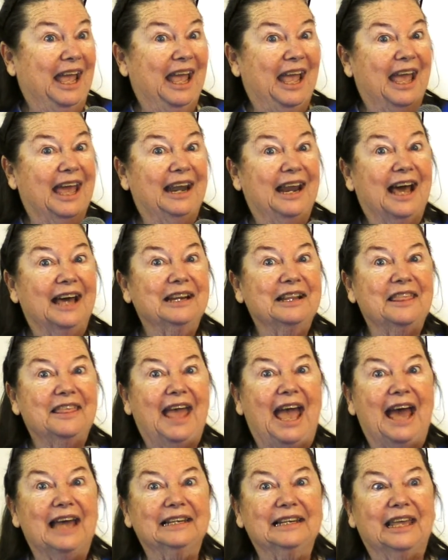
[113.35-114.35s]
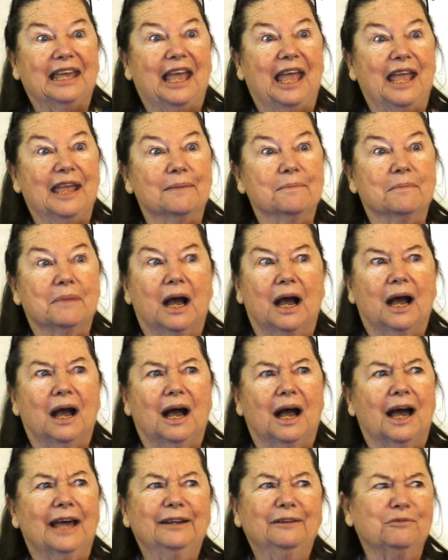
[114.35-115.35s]
And out of that came,
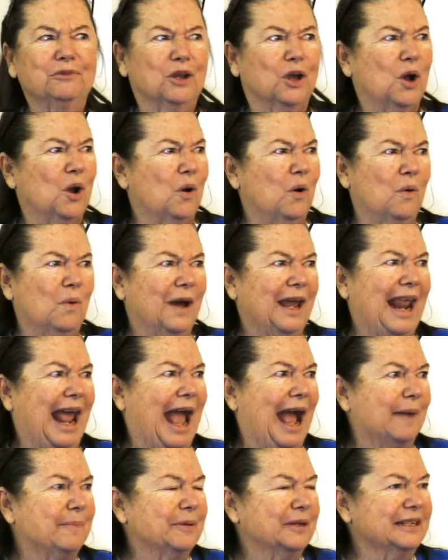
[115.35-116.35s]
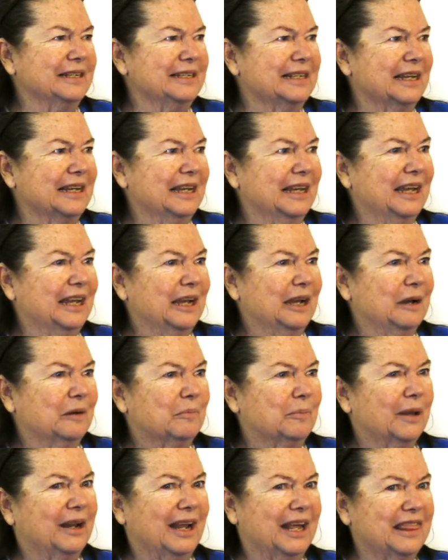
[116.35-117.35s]
I don't know what happened,
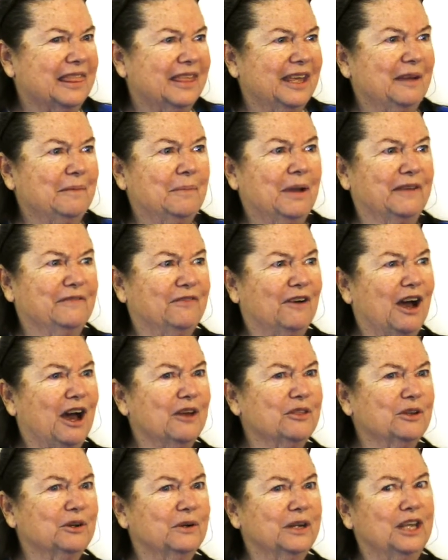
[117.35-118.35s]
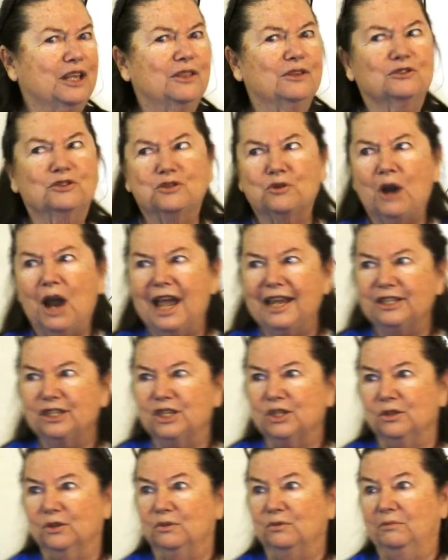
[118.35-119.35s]
but I think my father either tried
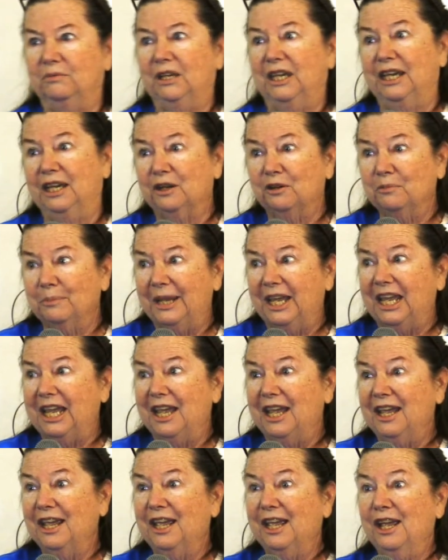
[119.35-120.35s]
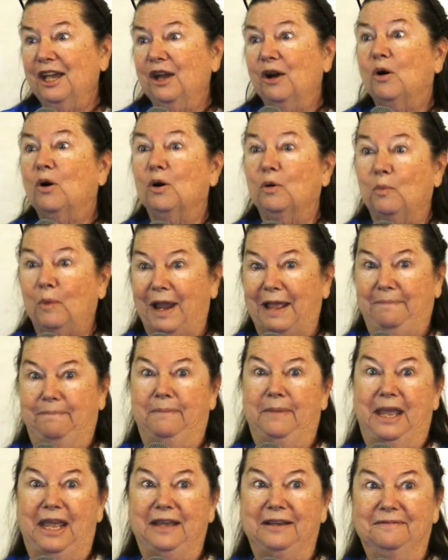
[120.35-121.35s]
to kill me or rape
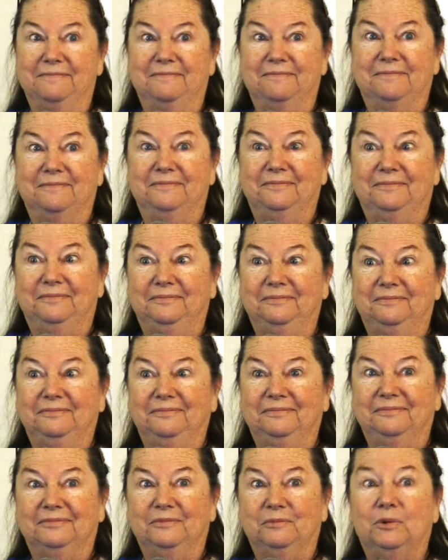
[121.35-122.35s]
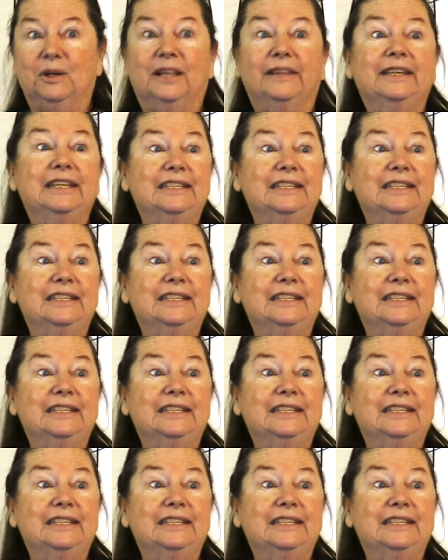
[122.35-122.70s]
me. Well, he